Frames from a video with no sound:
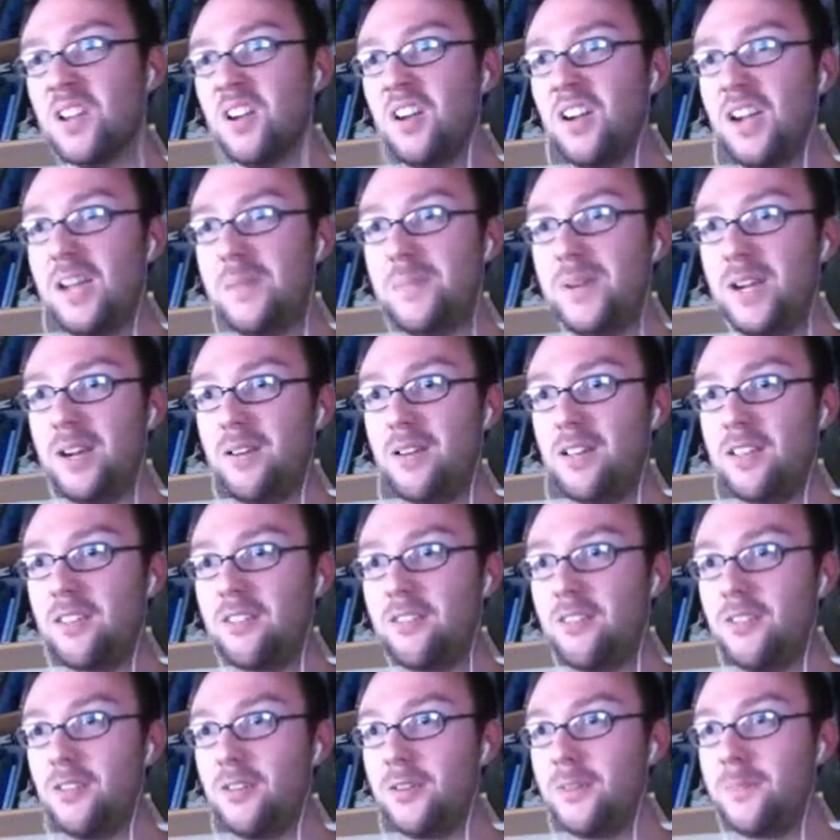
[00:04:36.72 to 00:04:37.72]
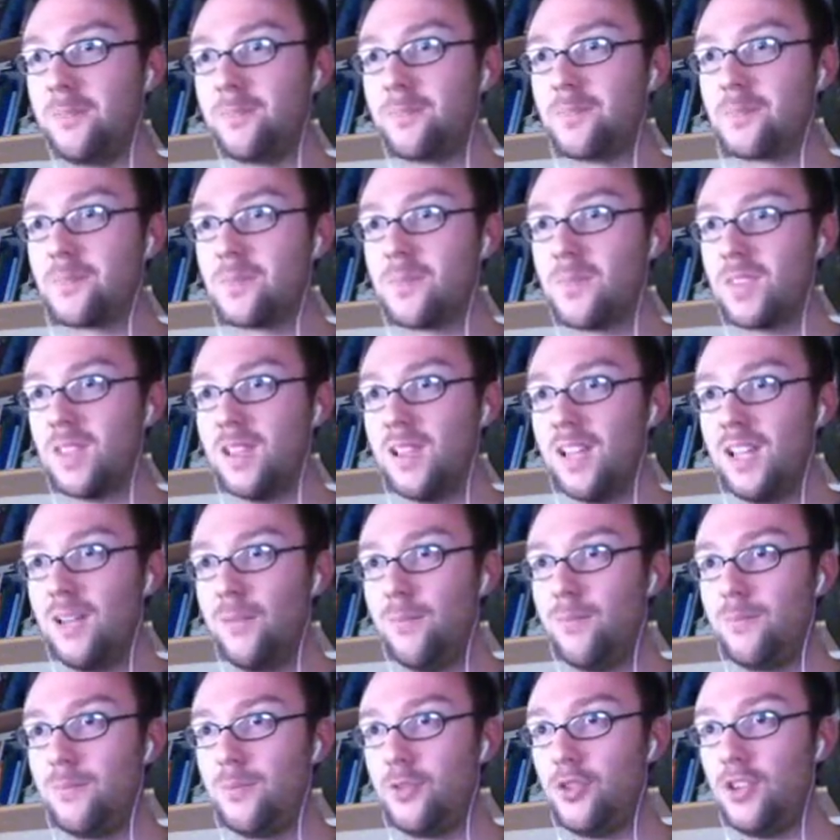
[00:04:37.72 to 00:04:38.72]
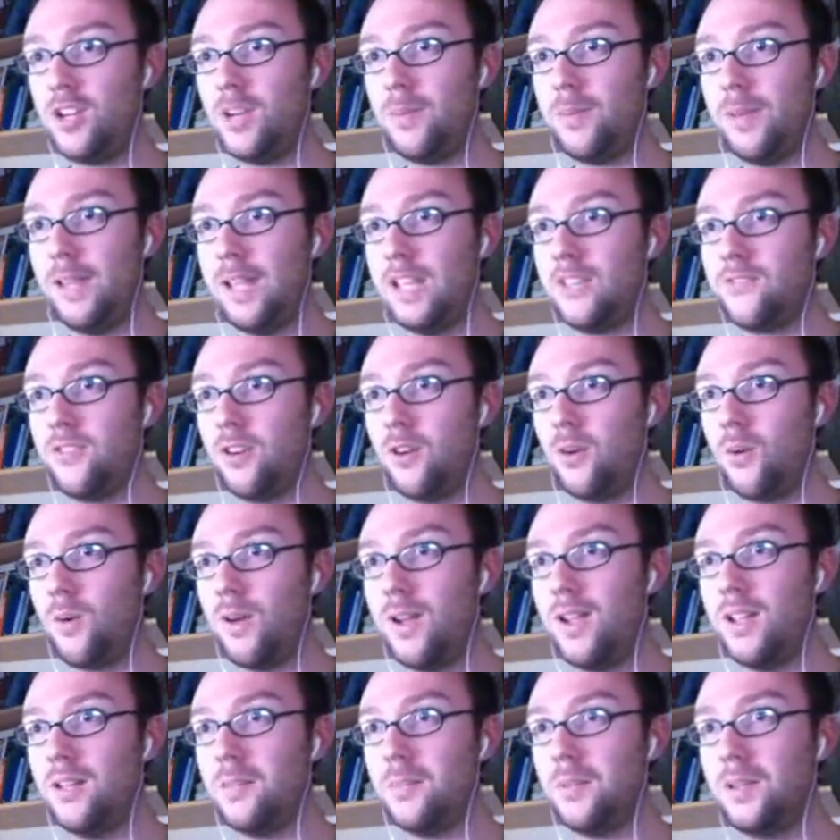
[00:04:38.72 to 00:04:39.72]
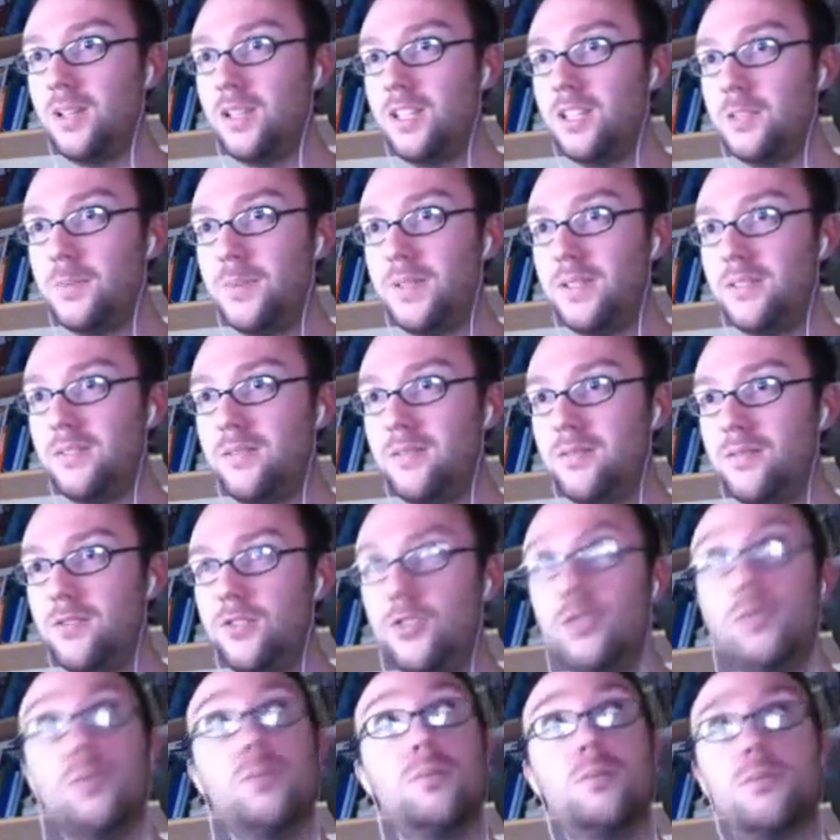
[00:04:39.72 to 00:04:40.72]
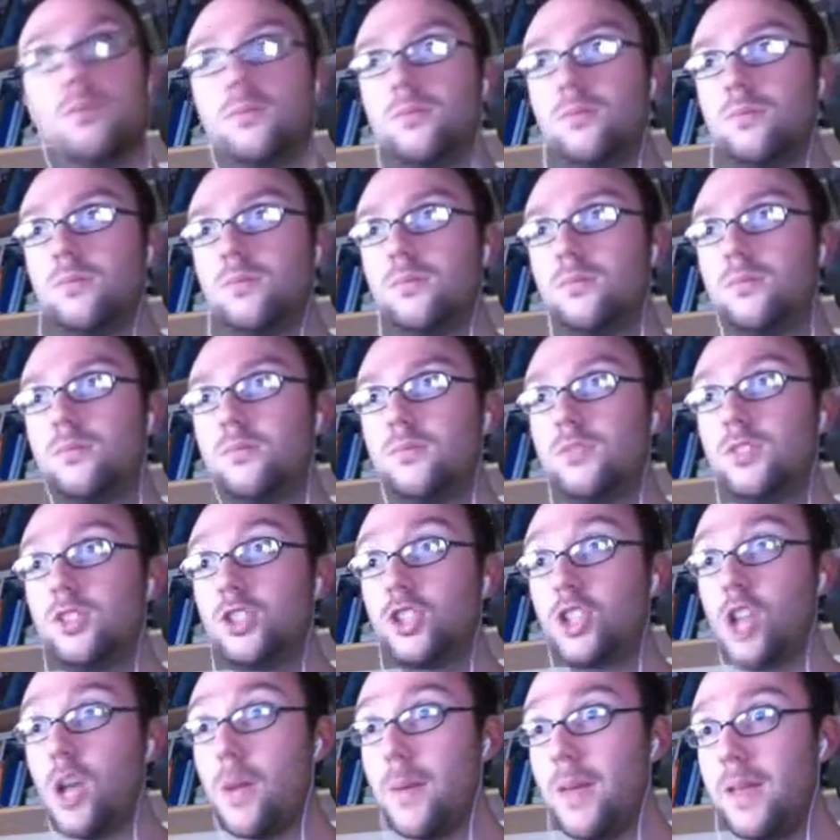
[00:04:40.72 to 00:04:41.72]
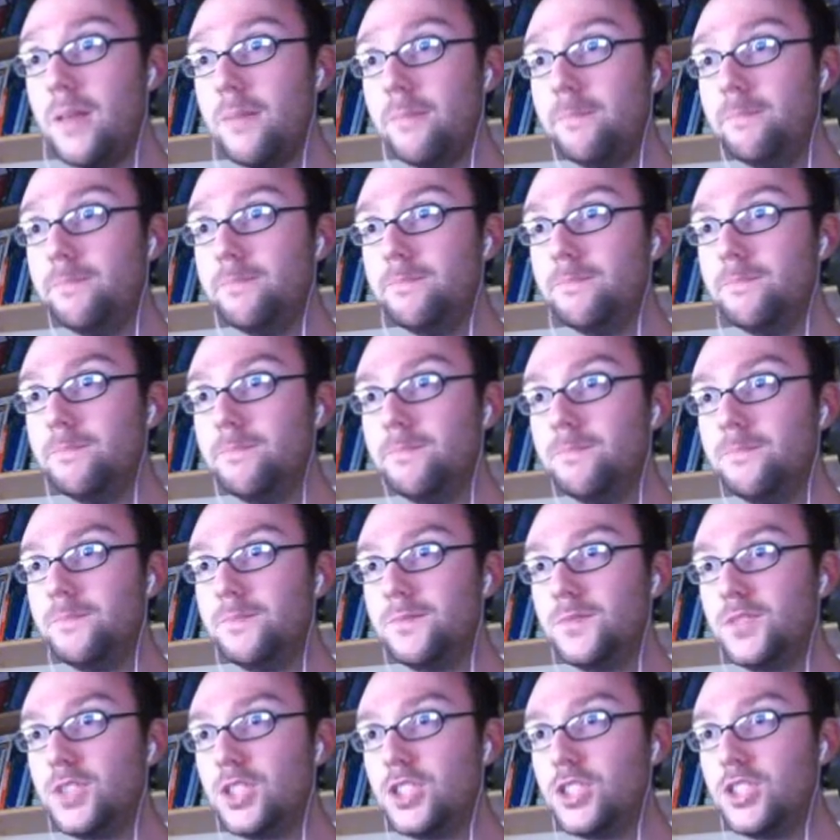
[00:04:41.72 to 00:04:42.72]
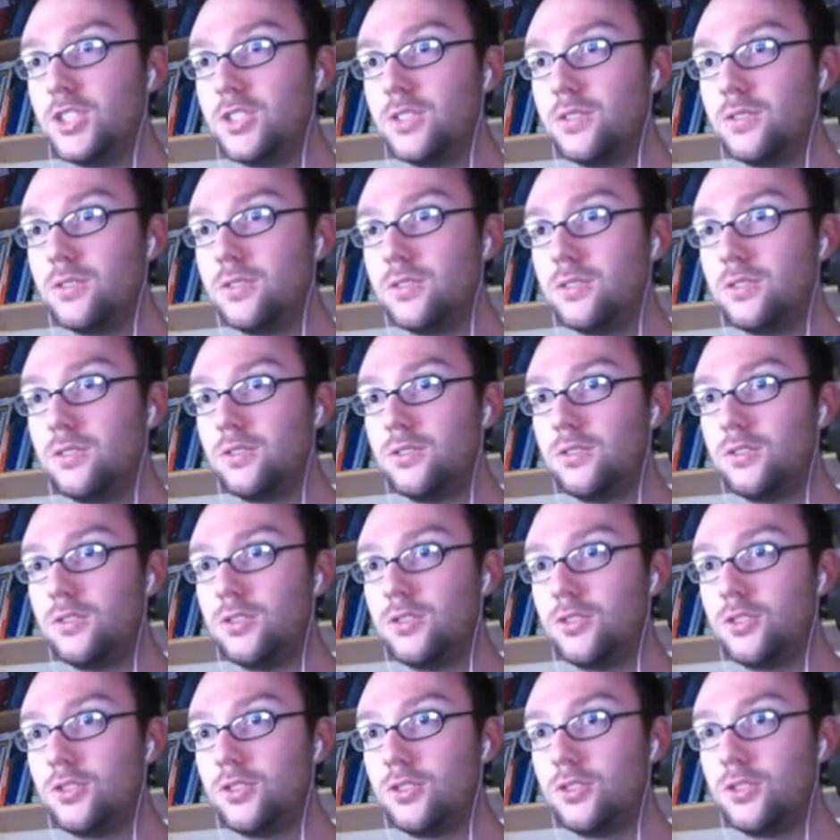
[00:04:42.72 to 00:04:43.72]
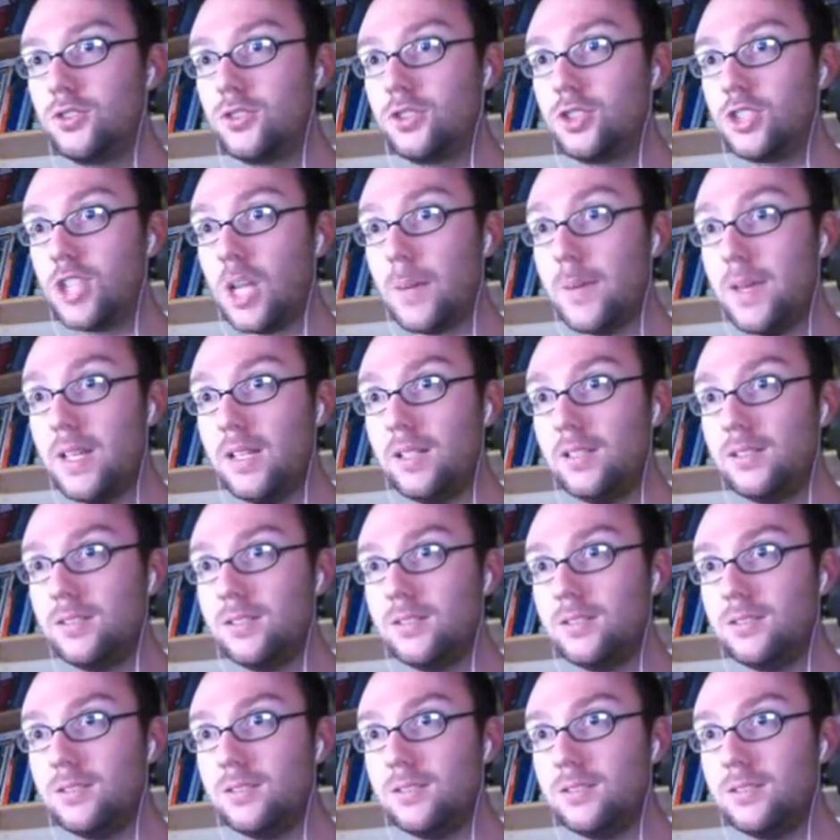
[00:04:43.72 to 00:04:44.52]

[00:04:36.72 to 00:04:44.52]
Alright, powering through. I've been trying to play this for a while, but it's been too... Stop it! Just... Stop it!